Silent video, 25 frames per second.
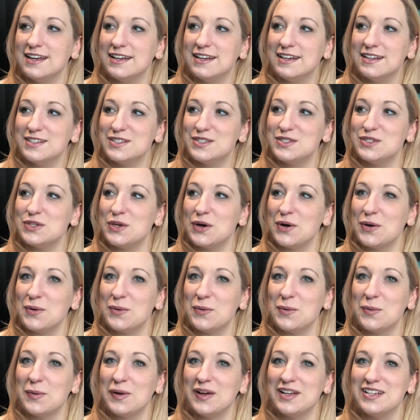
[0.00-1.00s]

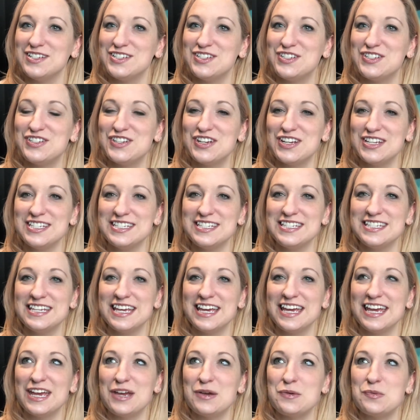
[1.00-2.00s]
So just
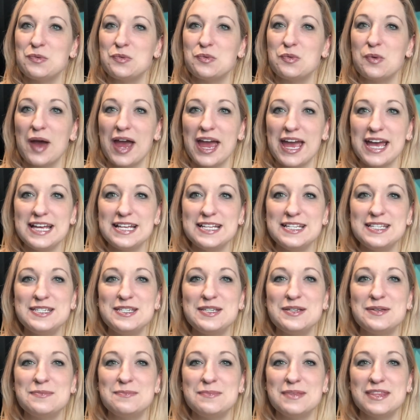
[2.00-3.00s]
a
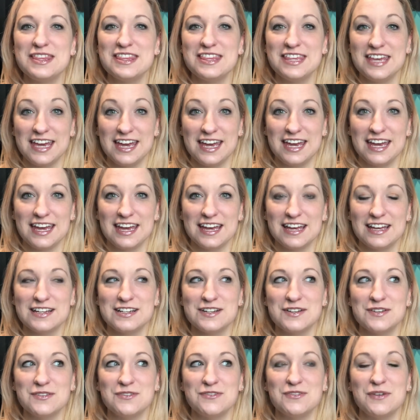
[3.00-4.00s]
random thing
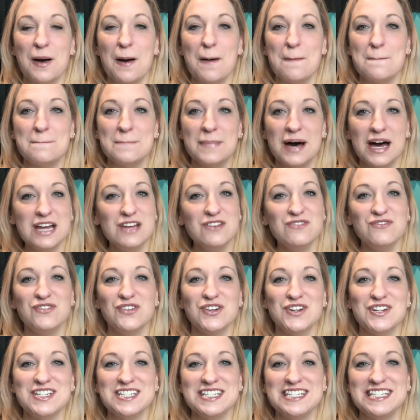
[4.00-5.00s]
of my
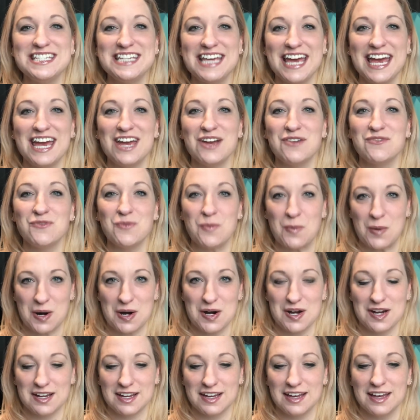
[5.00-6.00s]
first day of
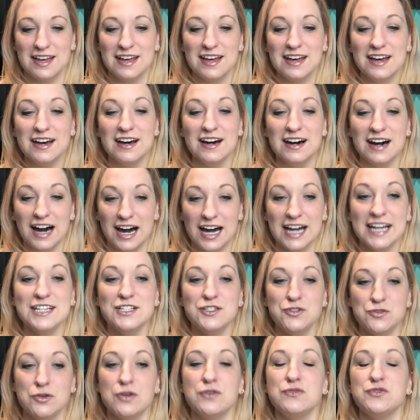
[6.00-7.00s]
work, I
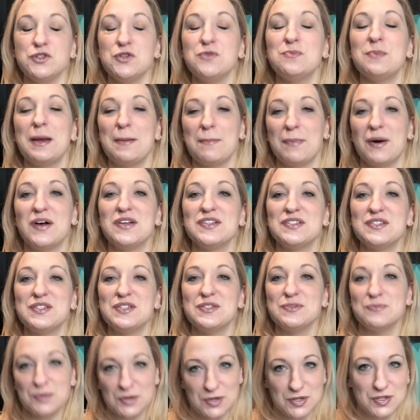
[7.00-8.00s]
drove to my boss's
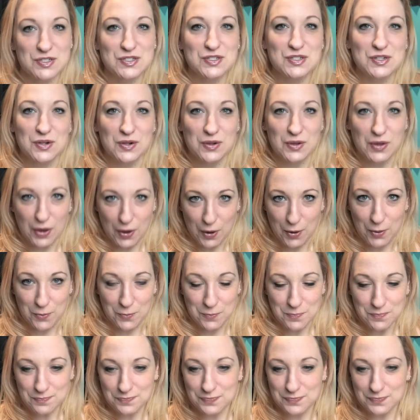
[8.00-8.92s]
personal home.